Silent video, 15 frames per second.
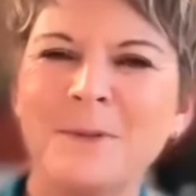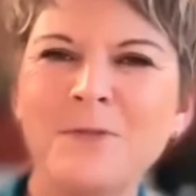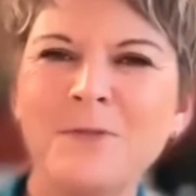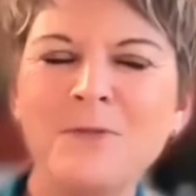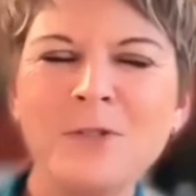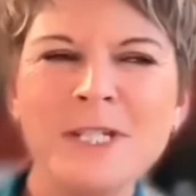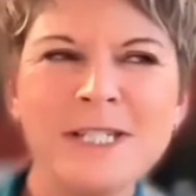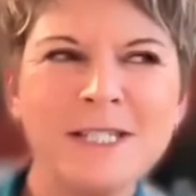
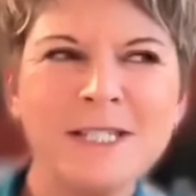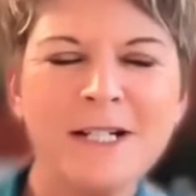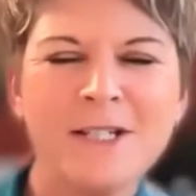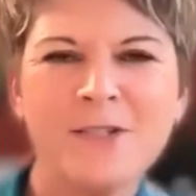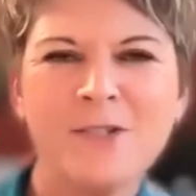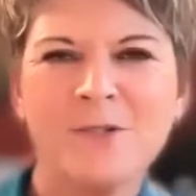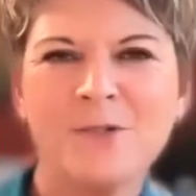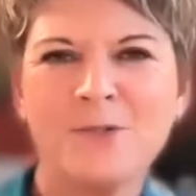if we
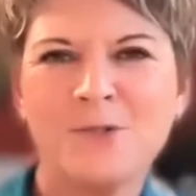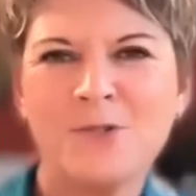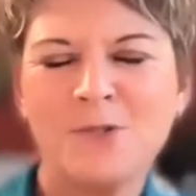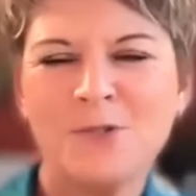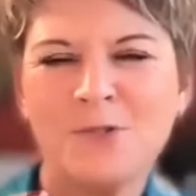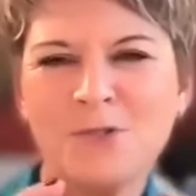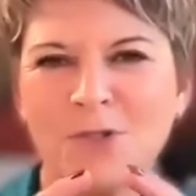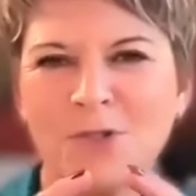start to
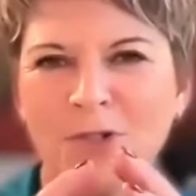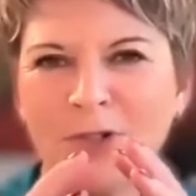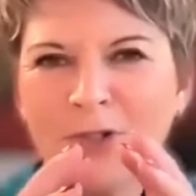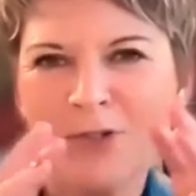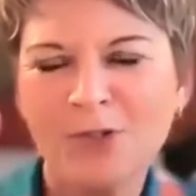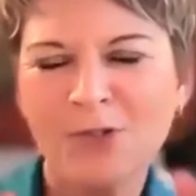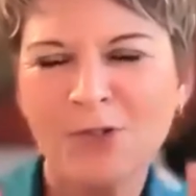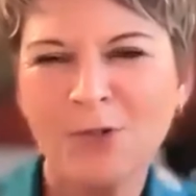
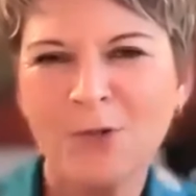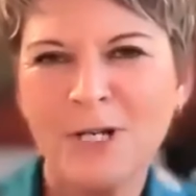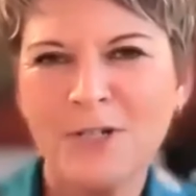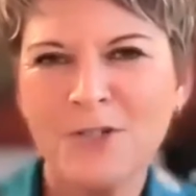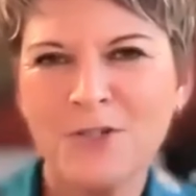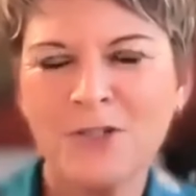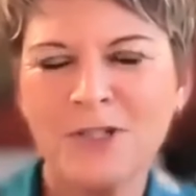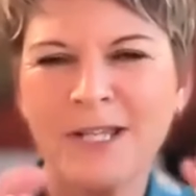
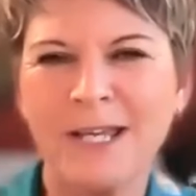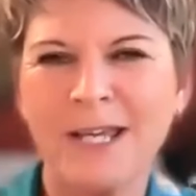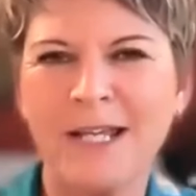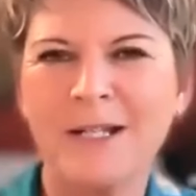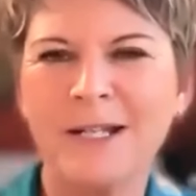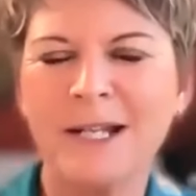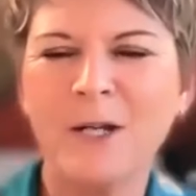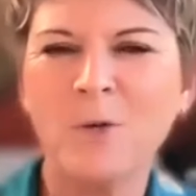question
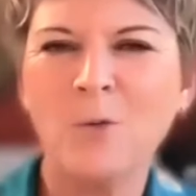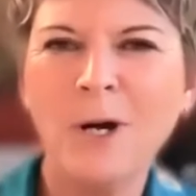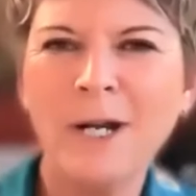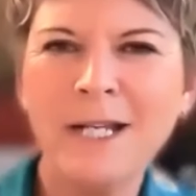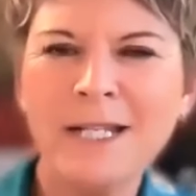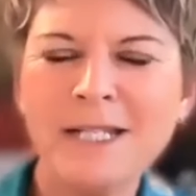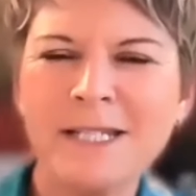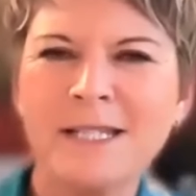that, like,
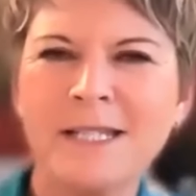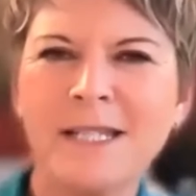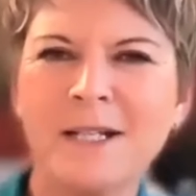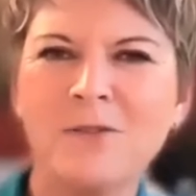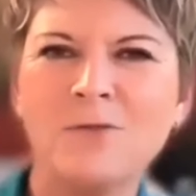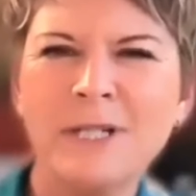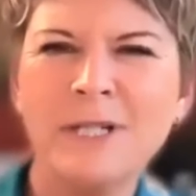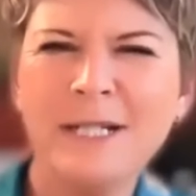what is it
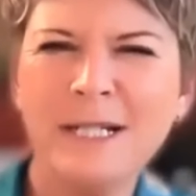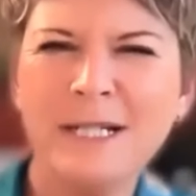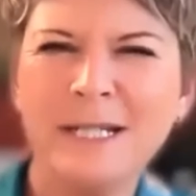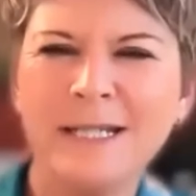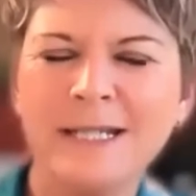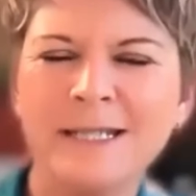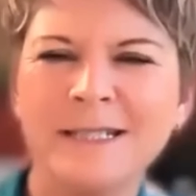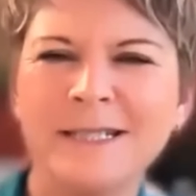that
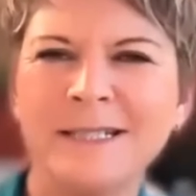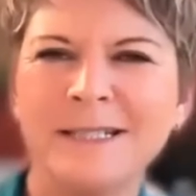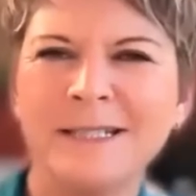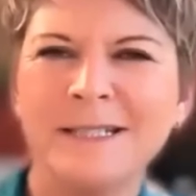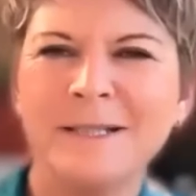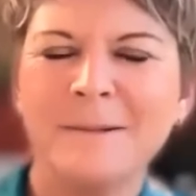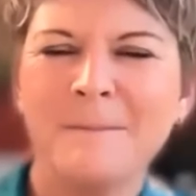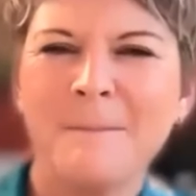really
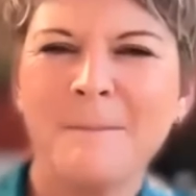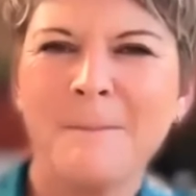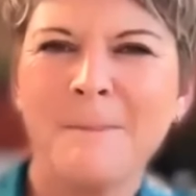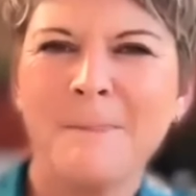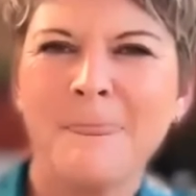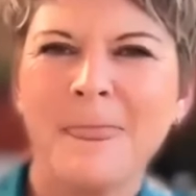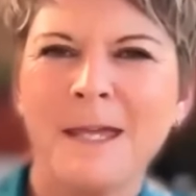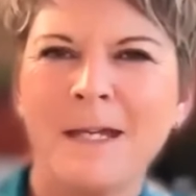
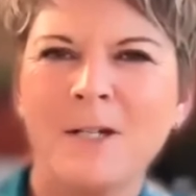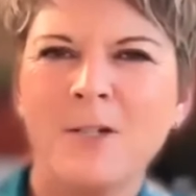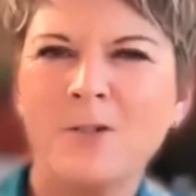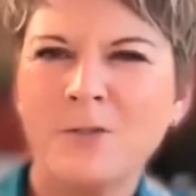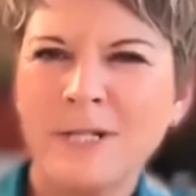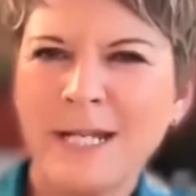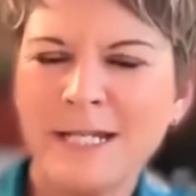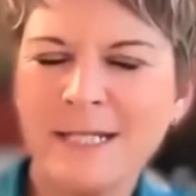
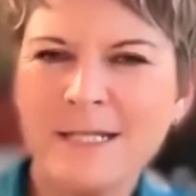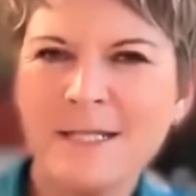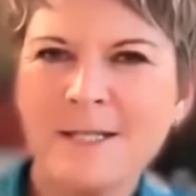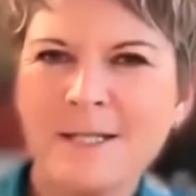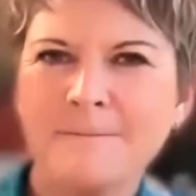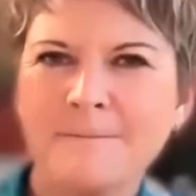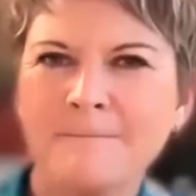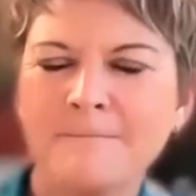
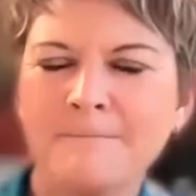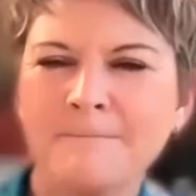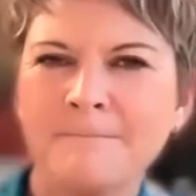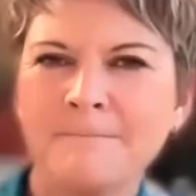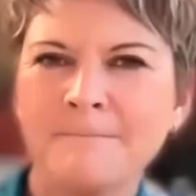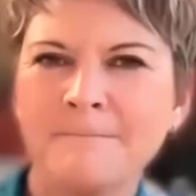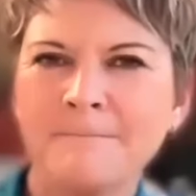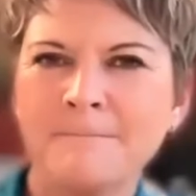creates?
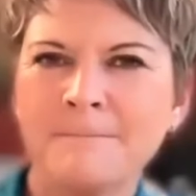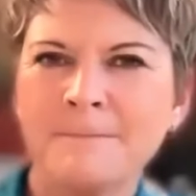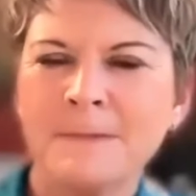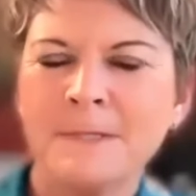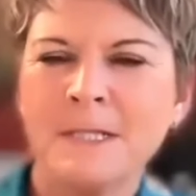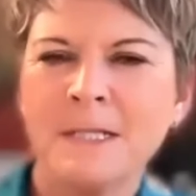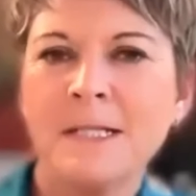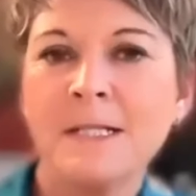
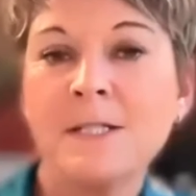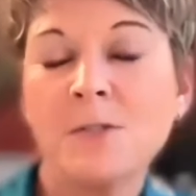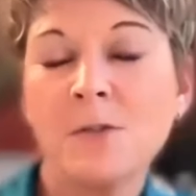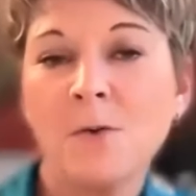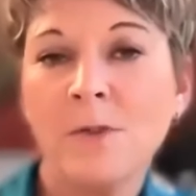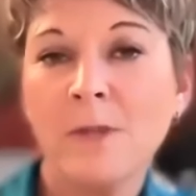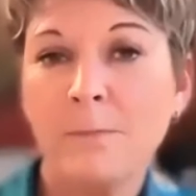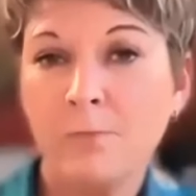And
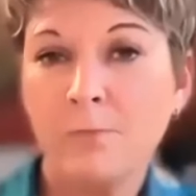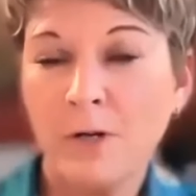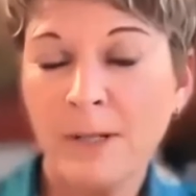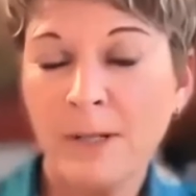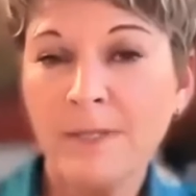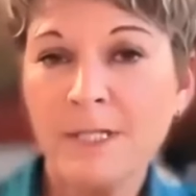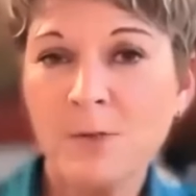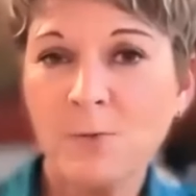so the
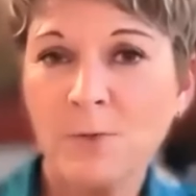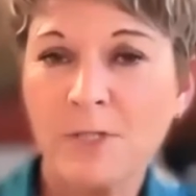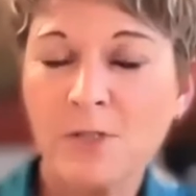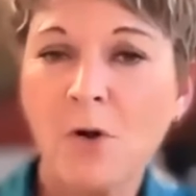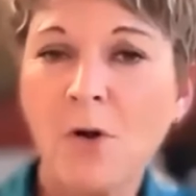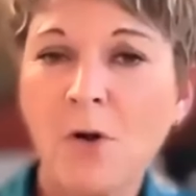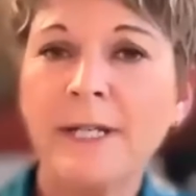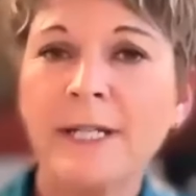premise we're
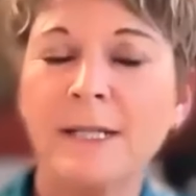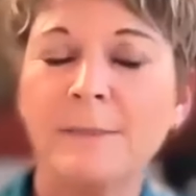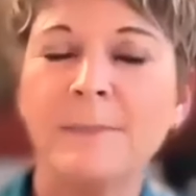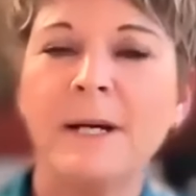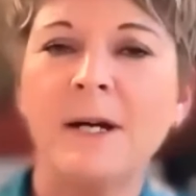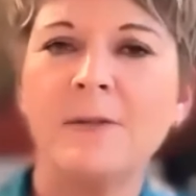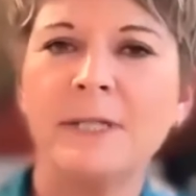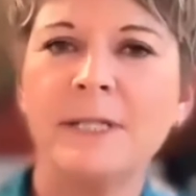talking
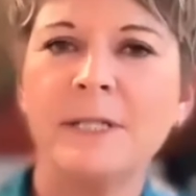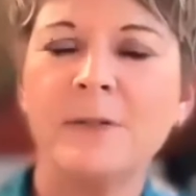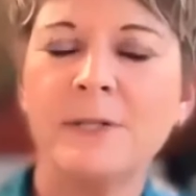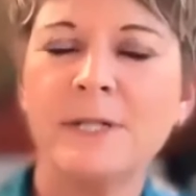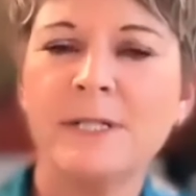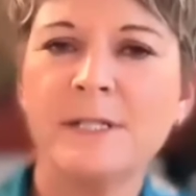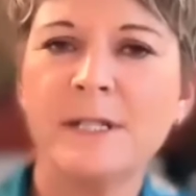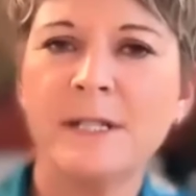about here
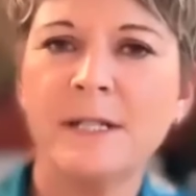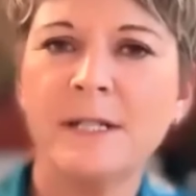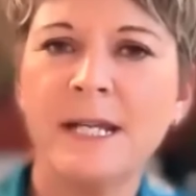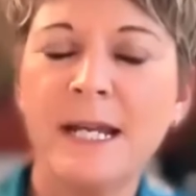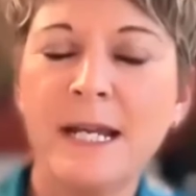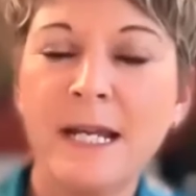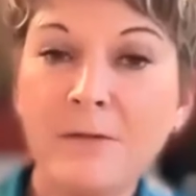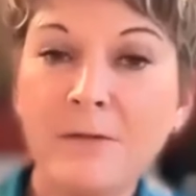is that
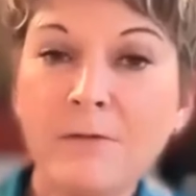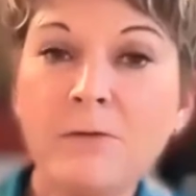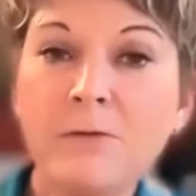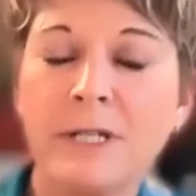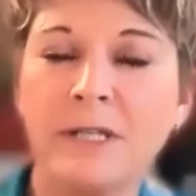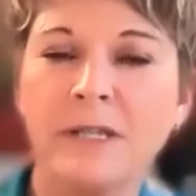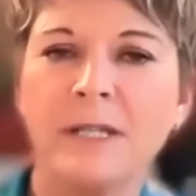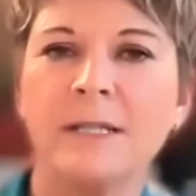
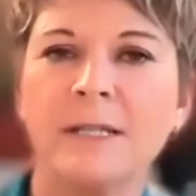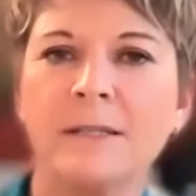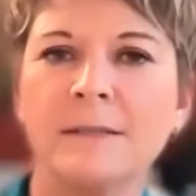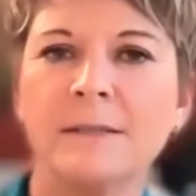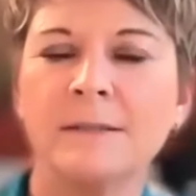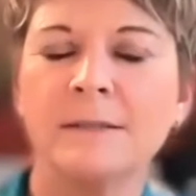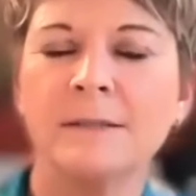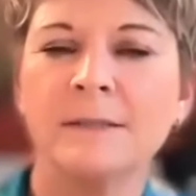everything